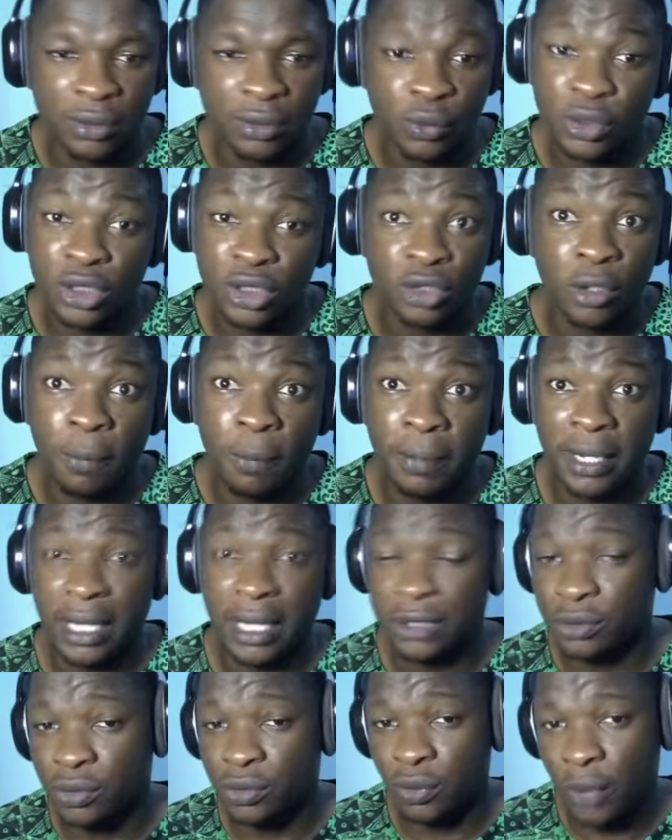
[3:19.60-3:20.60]
who did not play. I
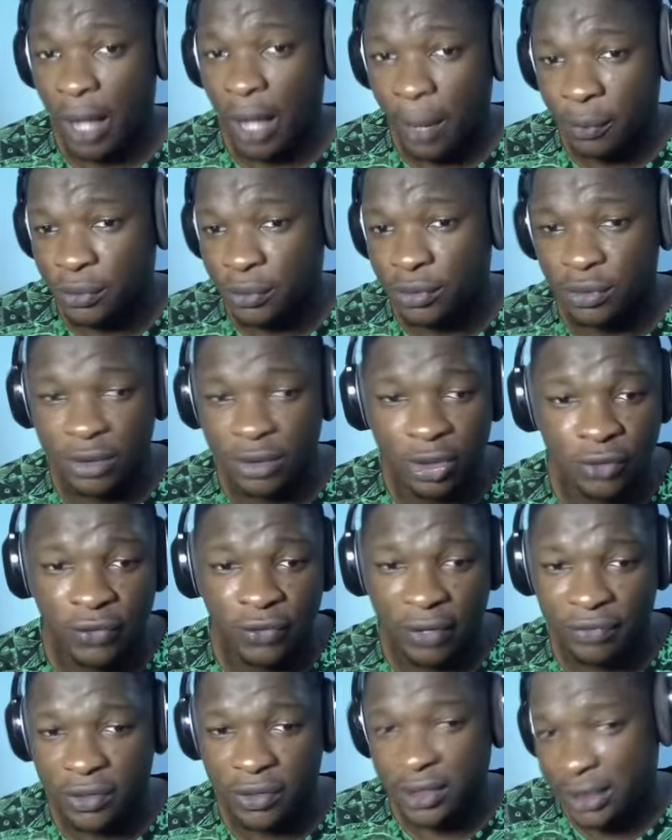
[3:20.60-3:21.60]
don't know what happened to Diouf.
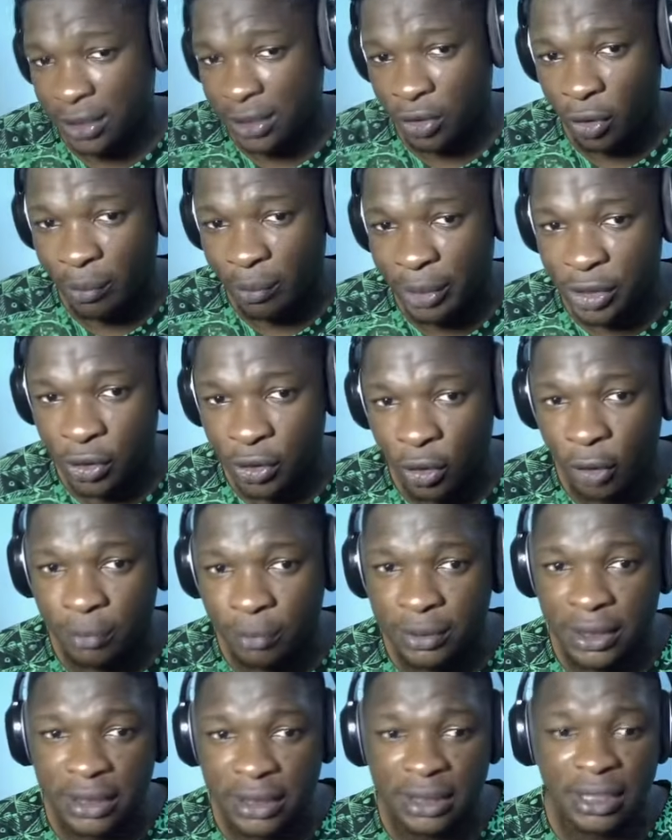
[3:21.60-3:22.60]
I'm not seeing any major
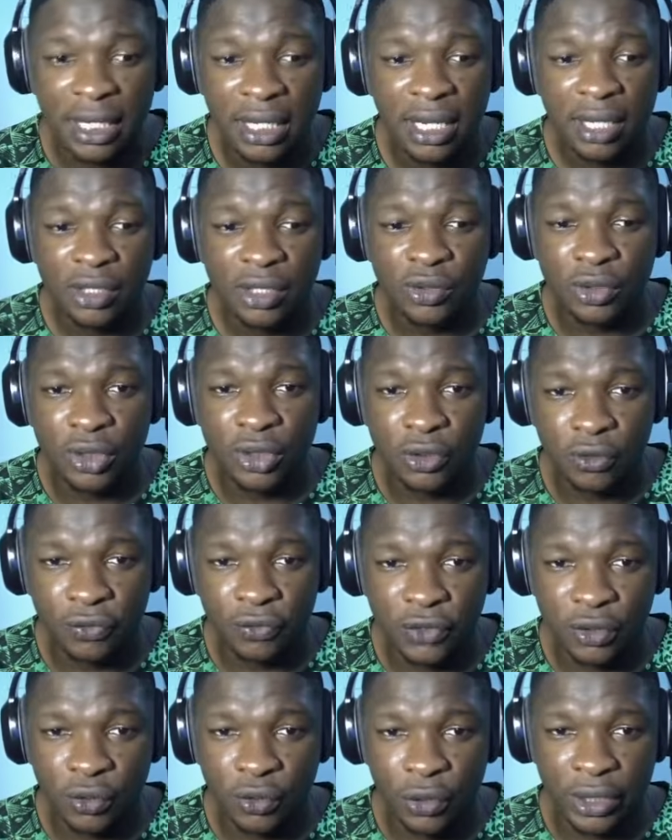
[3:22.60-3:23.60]
updates. So Diouf
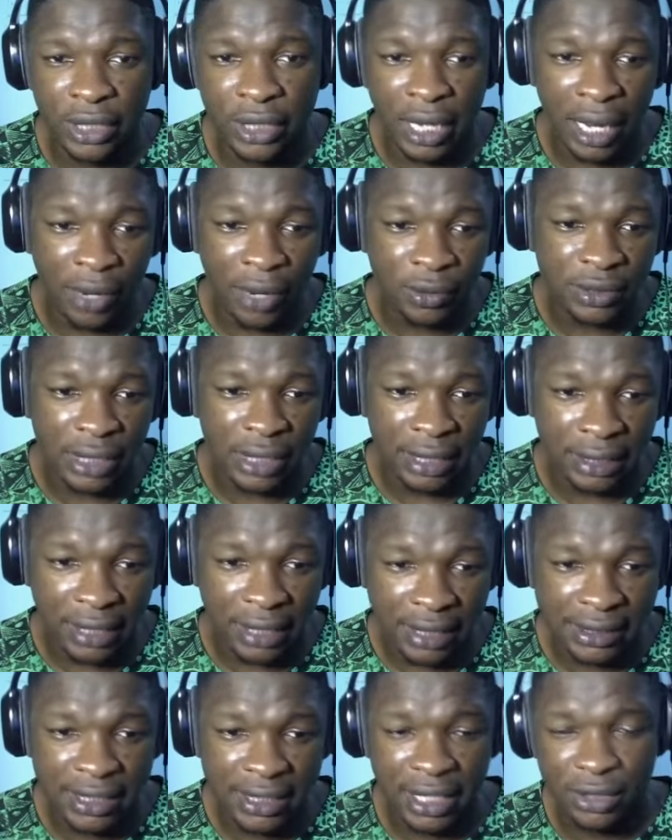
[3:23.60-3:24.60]
is going out and
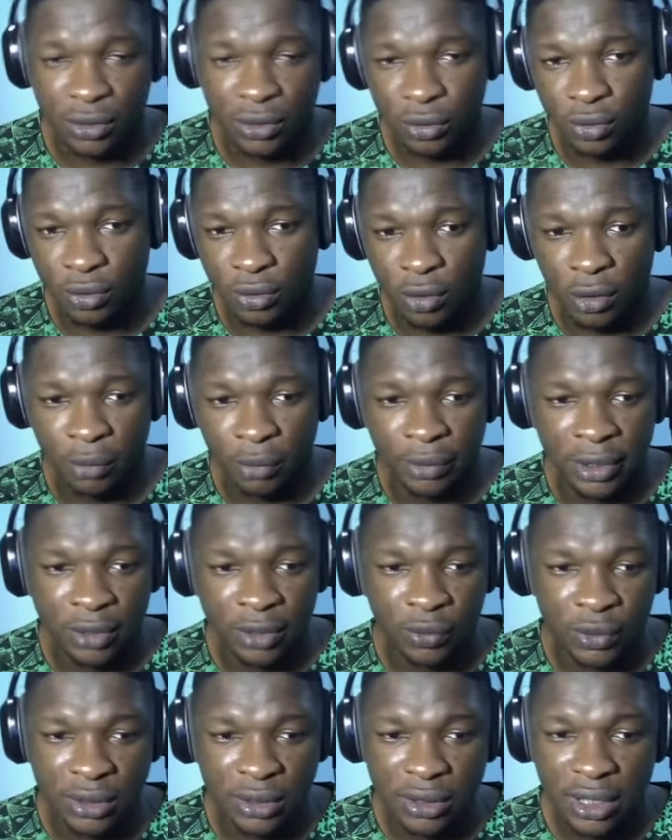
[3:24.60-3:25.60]
Gasca is going to come in
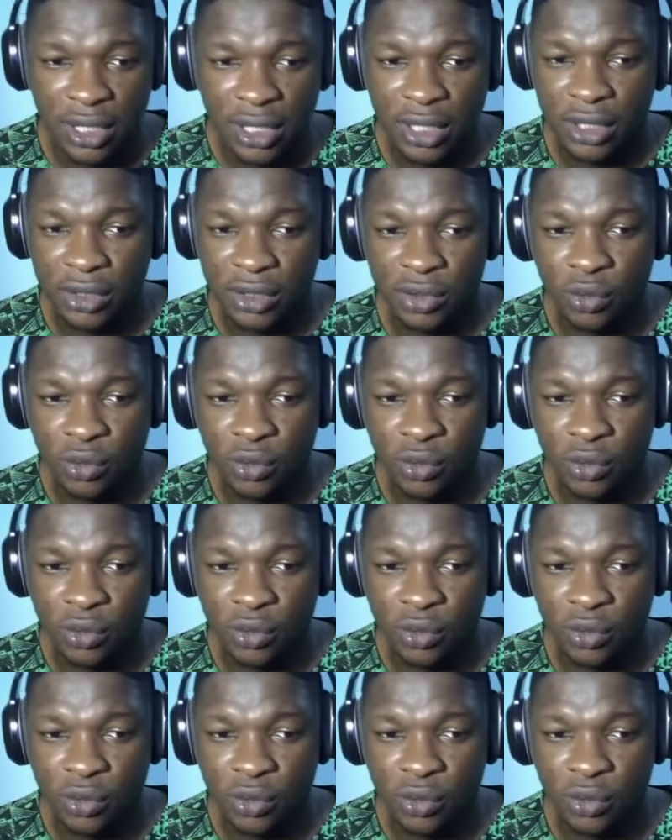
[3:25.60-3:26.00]
with his